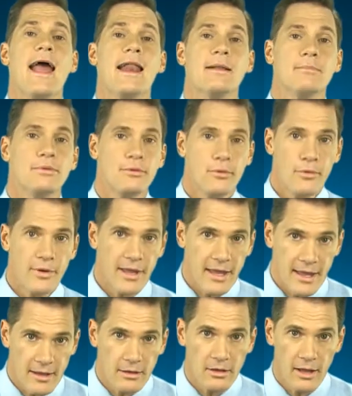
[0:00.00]
and
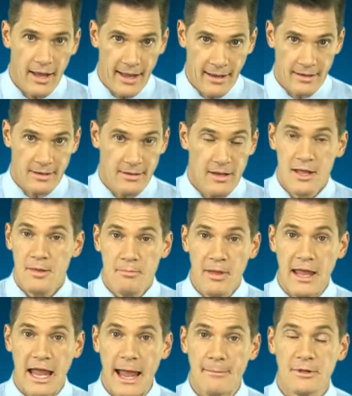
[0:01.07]
employee alike, and
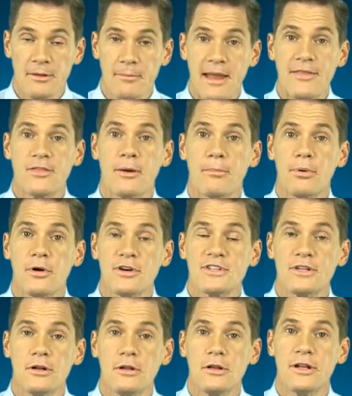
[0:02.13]
being able to meet their
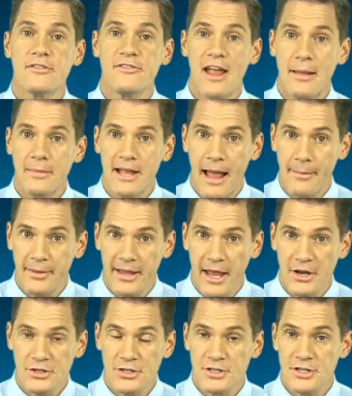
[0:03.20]
personal and family
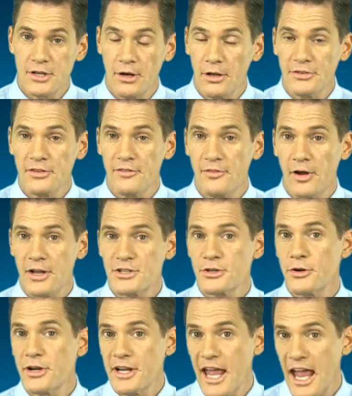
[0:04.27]
obligations can also
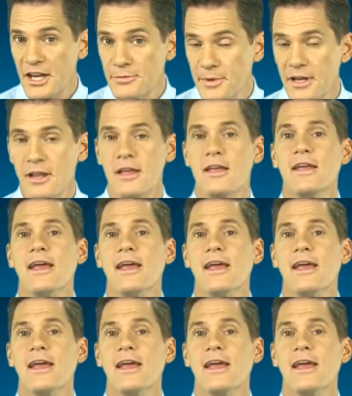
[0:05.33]
foster engagement